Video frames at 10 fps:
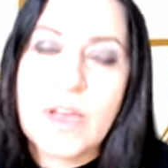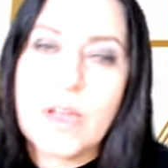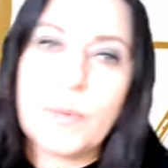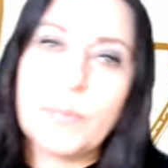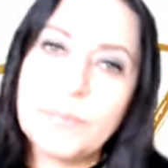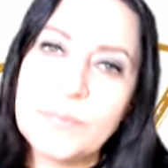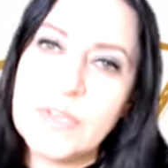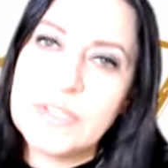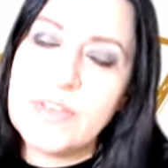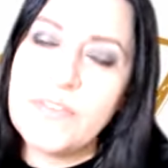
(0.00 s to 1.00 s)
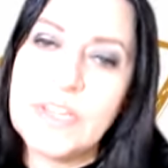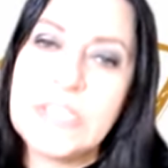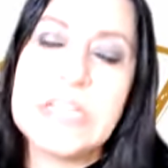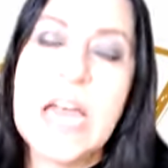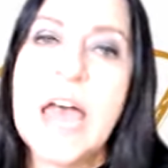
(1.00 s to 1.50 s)
It's definitely
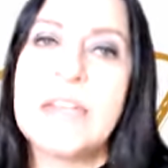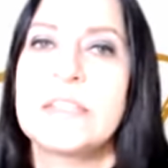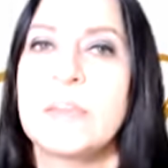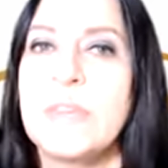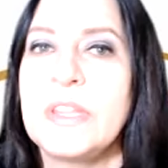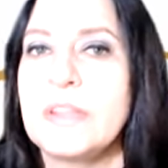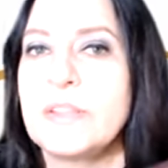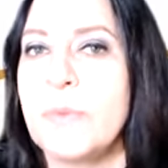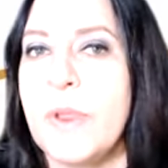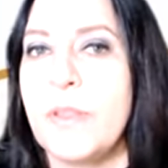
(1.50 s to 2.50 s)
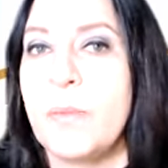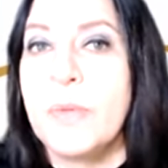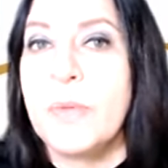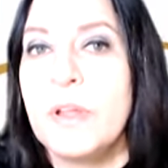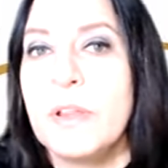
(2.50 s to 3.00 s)
not something that's run of the
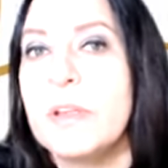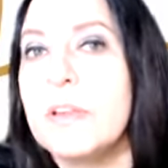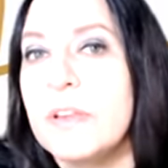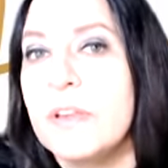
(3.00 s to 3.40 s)
mill.